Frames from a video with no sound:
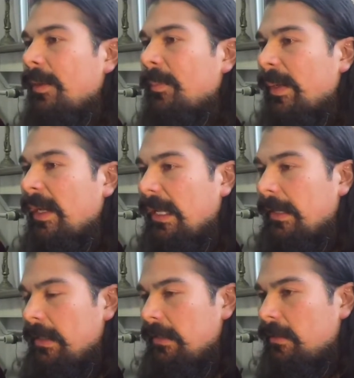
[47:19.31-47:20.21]
But
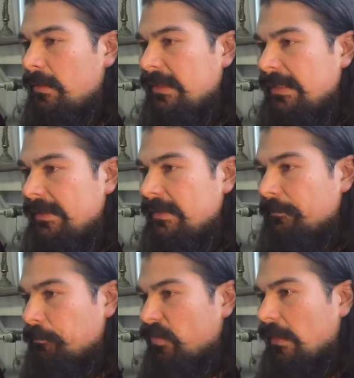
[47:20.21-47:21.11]
there are these
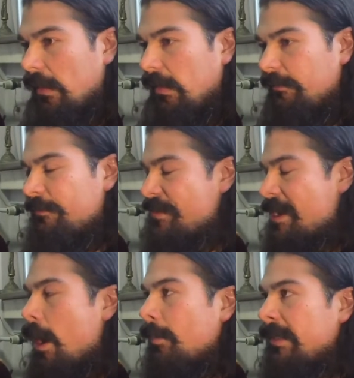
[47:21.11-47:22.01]

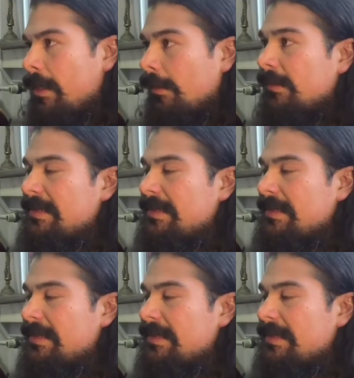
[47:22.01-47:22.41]
phenomenons